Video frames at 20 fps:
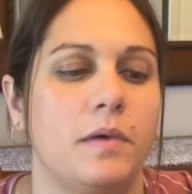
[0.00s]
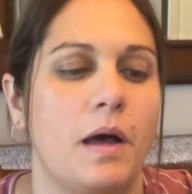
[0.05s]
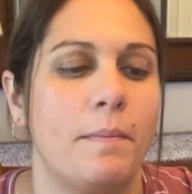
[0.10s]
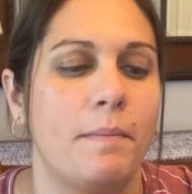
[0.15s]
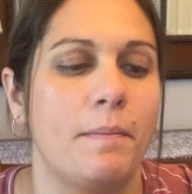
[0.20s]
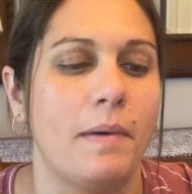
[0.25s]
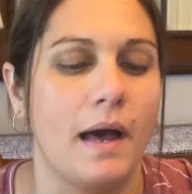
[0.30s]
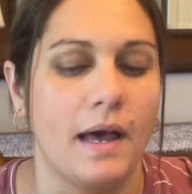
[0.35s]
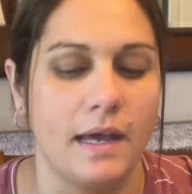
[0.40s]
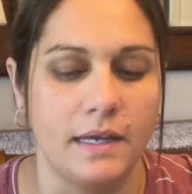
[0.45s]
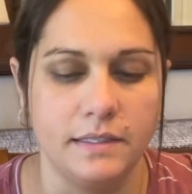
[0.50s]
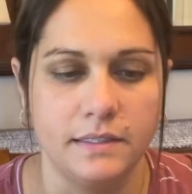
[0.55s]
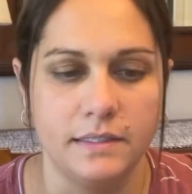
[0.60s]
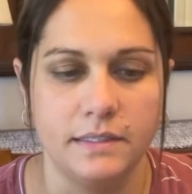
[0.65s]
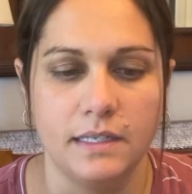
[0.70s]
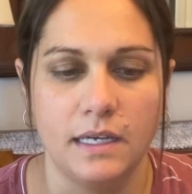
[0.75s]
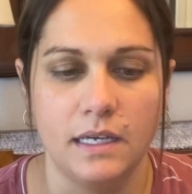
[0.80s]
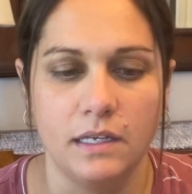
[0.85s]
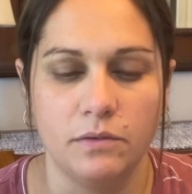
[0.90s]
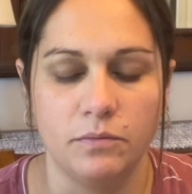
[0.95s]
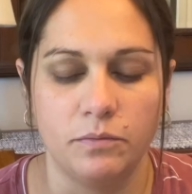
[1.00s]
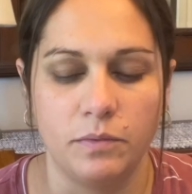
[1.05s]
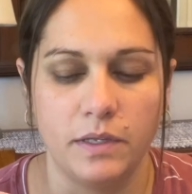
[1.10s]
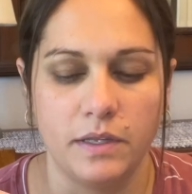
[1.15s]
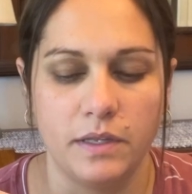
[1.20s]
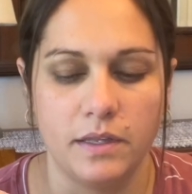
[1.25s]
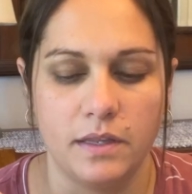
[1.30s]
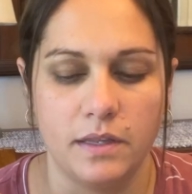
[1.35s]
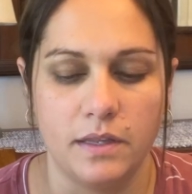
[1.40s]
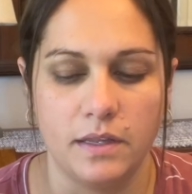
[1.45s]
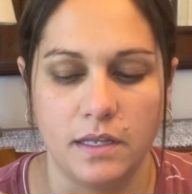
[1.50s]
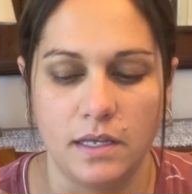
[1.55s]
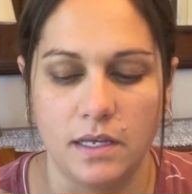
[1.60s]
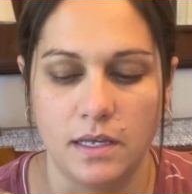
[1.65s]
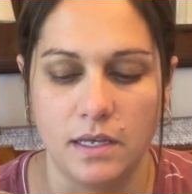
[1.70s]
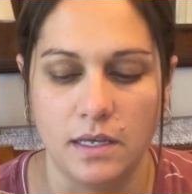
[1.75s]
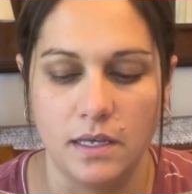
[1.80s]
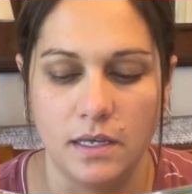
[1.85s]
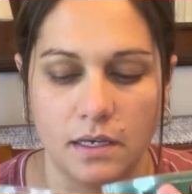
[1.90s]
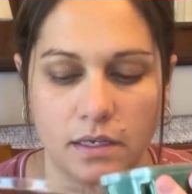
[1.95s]
pine scent with
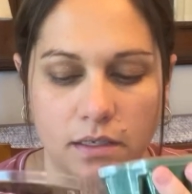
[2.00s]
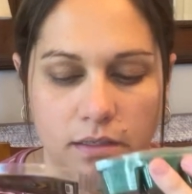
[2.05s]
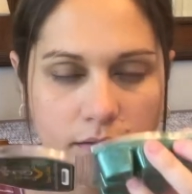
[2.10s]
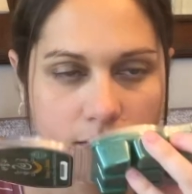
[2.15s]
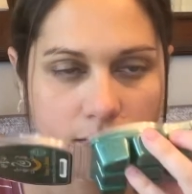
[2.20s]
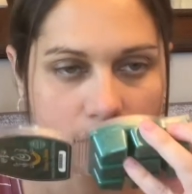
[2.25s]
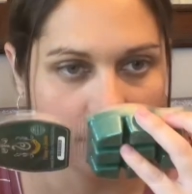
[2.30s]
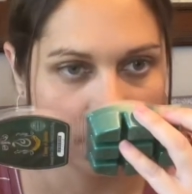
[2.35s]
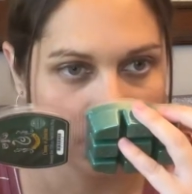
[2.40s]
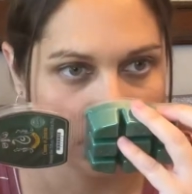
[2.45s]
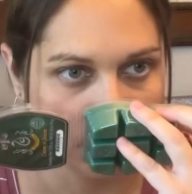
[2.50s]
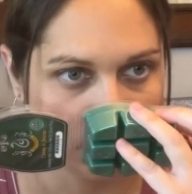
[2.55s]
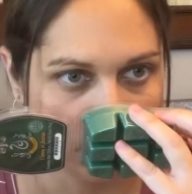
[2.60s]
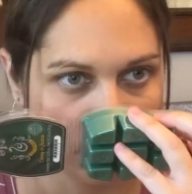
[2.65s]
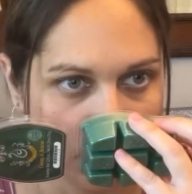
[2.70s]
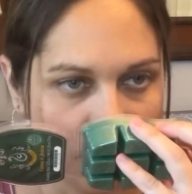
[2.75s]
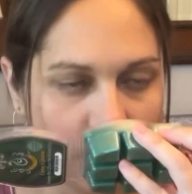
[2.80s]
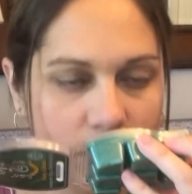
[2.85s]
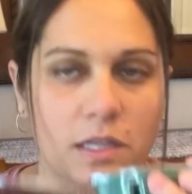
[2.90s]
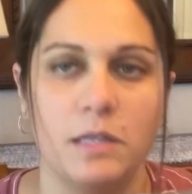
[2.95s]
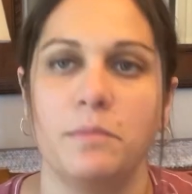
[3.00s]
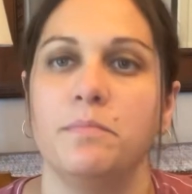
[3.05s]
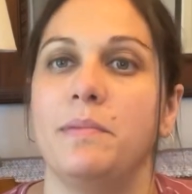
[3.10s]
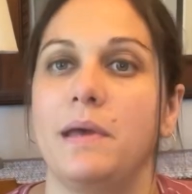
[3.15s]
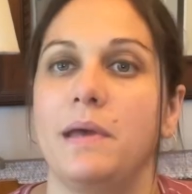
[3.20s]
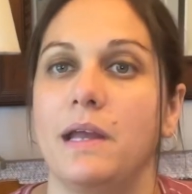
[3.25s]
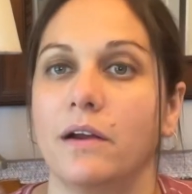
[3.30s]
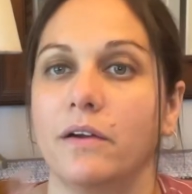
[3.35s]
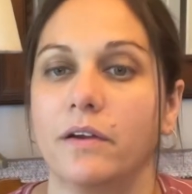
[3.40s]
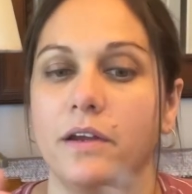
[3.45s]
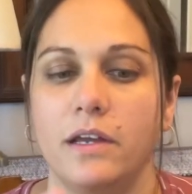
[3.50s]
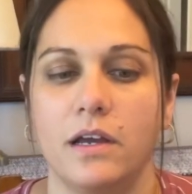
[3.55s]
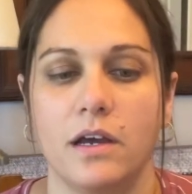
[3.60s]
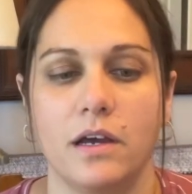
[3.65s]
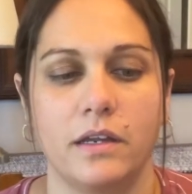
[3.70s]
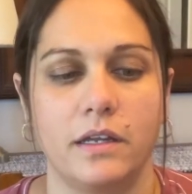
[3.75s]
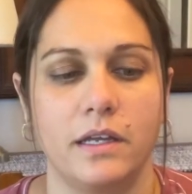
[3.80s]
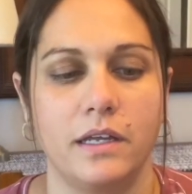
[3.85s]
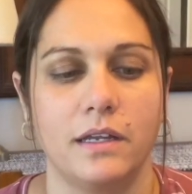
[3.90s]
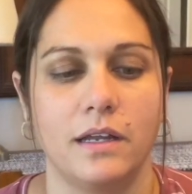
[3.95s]
the berry
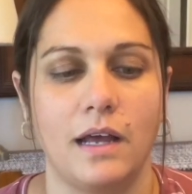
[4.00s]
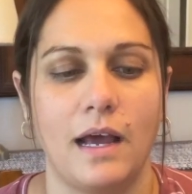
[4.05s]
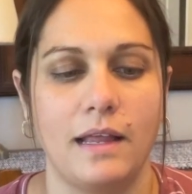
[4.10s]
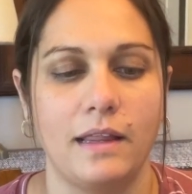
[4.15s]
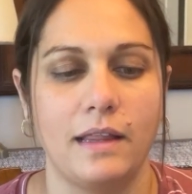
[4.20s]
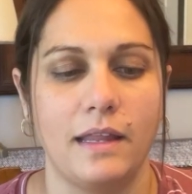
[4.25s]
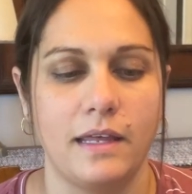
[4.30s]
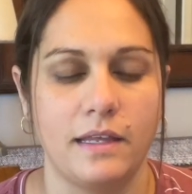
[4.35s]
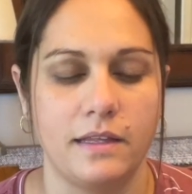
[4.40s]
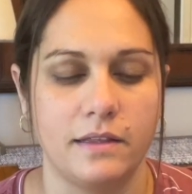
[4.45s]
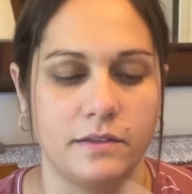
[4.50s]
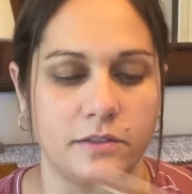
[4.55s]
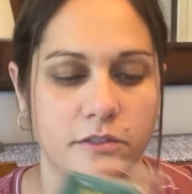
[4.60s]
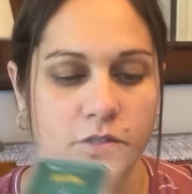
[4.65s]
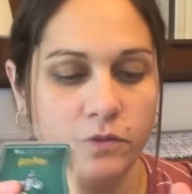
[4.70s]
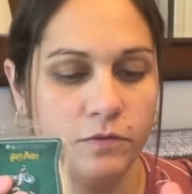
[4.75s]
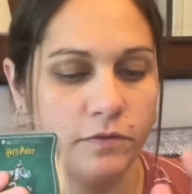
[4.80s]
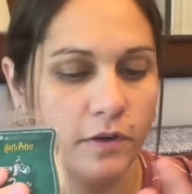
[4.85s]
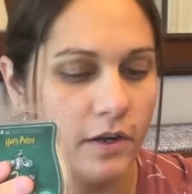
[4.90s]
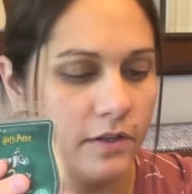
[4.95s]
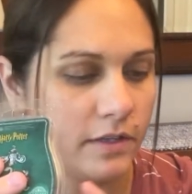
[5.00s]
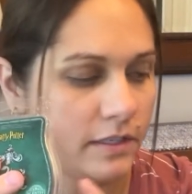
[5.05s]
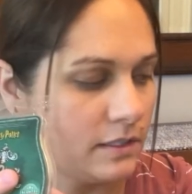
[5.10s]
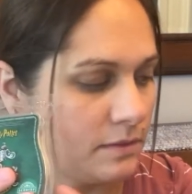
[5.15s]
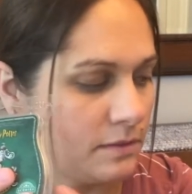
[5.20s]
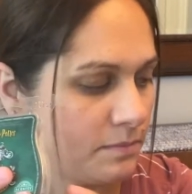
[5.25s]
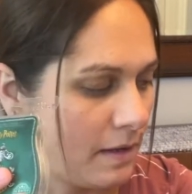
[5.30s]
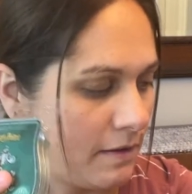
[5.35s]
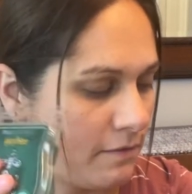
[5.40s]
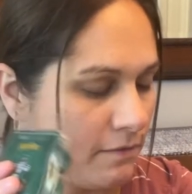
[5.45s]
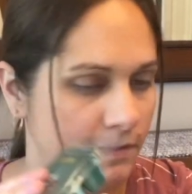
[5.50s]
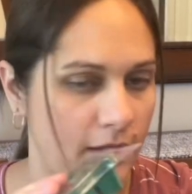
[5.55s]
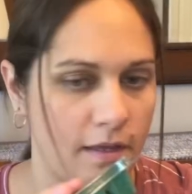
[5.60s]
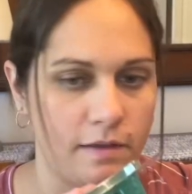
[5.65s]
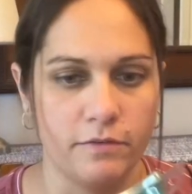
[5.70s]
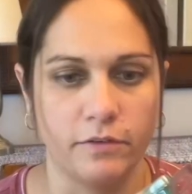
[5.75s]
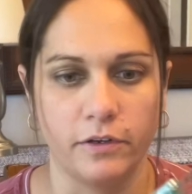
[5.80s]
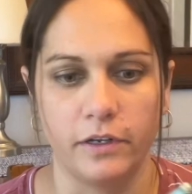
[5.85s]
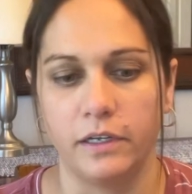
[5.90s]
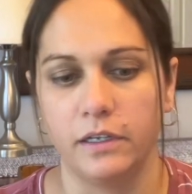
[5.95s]
on it. So far this is my
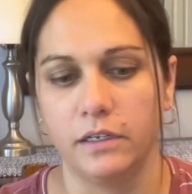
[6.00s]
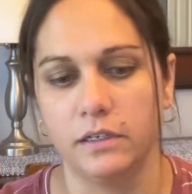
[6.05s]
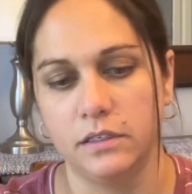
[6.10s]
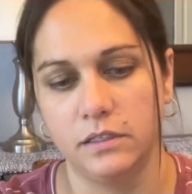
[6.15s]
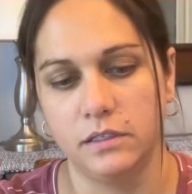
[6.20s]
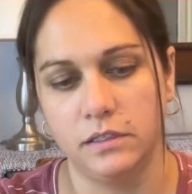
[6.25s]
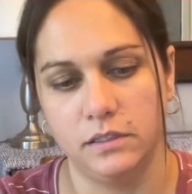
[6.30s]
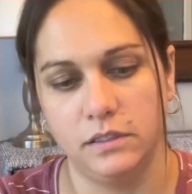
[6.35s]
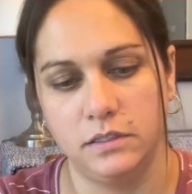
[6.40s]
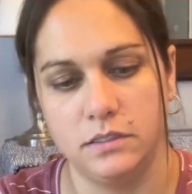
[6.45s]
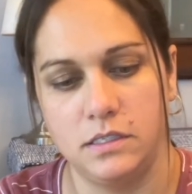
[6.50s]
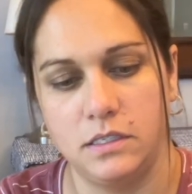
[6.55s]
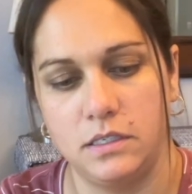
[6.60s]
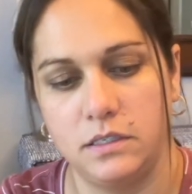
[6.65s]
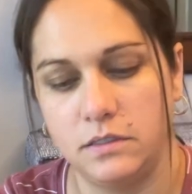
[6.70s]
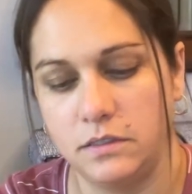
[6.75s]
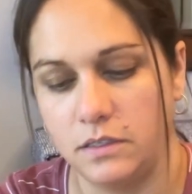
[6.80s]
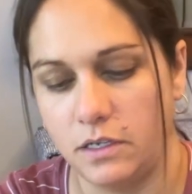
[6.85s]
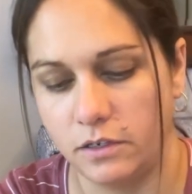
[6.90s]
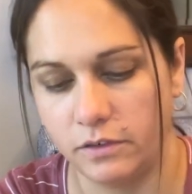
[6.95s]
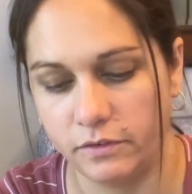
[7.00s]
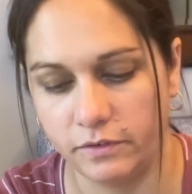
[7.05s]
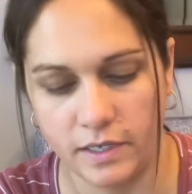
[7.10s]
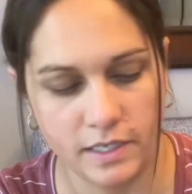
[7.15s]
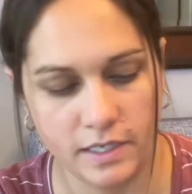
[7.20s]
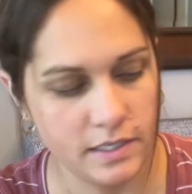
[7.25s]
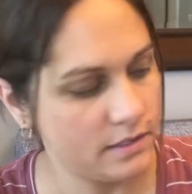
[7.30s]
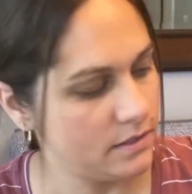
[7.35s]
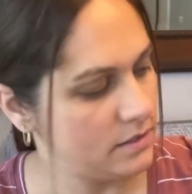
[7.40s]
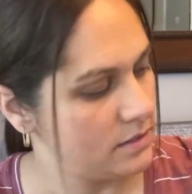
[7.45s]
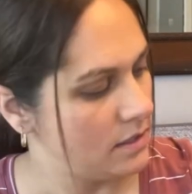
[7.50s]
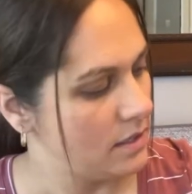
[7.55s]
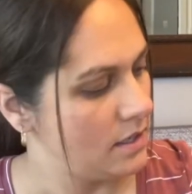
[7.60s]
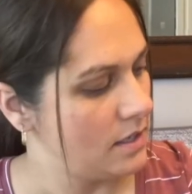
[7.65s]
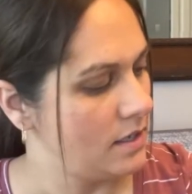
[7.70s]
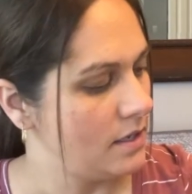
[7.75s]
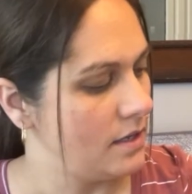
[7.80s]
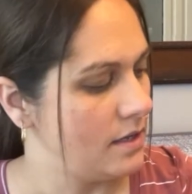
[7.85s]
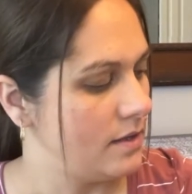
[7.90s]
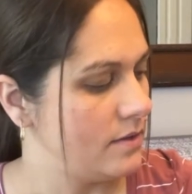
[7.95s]
favorite. All right.
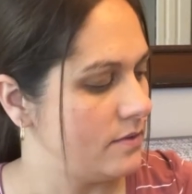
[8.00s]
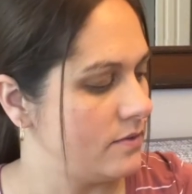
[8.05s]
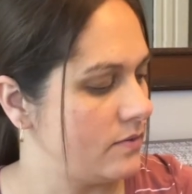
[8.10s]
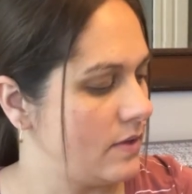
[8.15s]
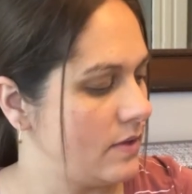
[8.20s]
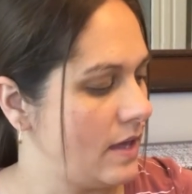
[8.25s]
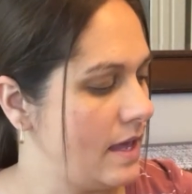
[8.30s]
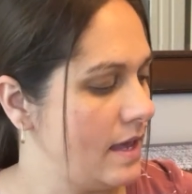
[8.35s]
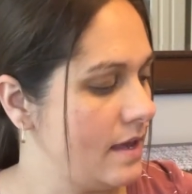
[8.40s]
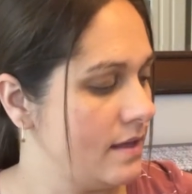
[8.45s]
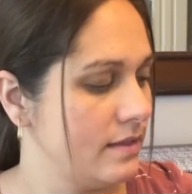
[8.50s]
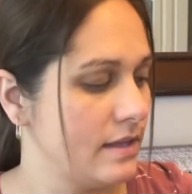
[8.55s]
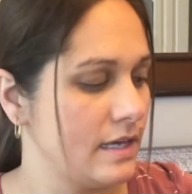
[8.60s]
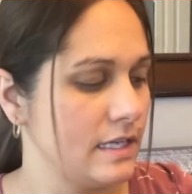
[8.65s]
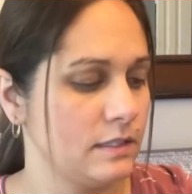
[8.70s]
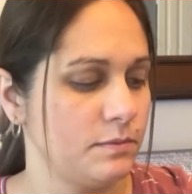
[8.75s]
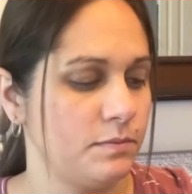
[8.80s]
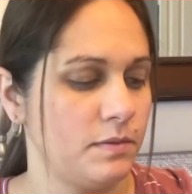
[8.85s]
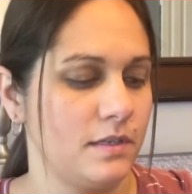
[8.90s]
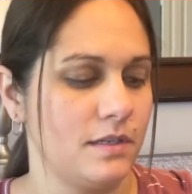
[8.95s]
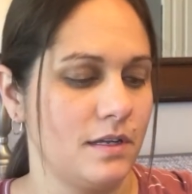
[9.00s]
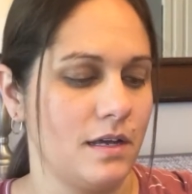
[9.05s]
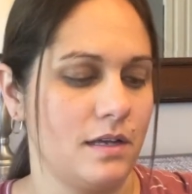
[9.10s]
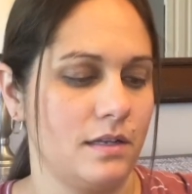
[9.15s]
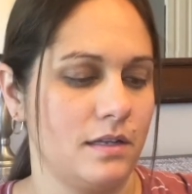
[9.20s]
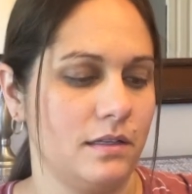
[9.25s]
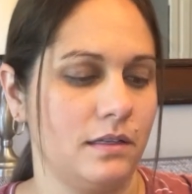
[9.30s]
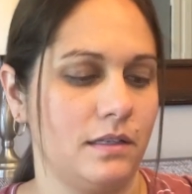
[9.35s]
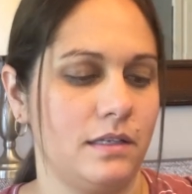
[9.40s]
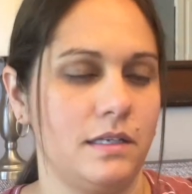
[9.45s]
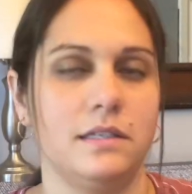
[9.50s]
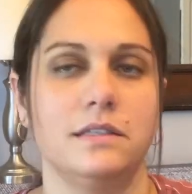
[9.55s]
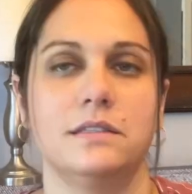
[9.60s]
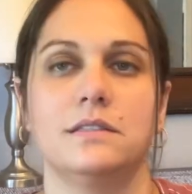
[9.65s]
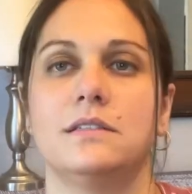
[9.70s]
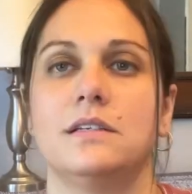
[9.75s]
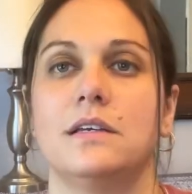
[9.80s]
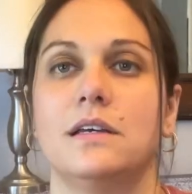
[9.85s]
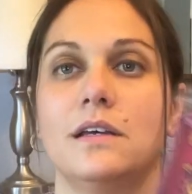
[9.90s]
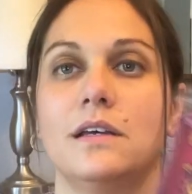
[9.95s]
And last but not least,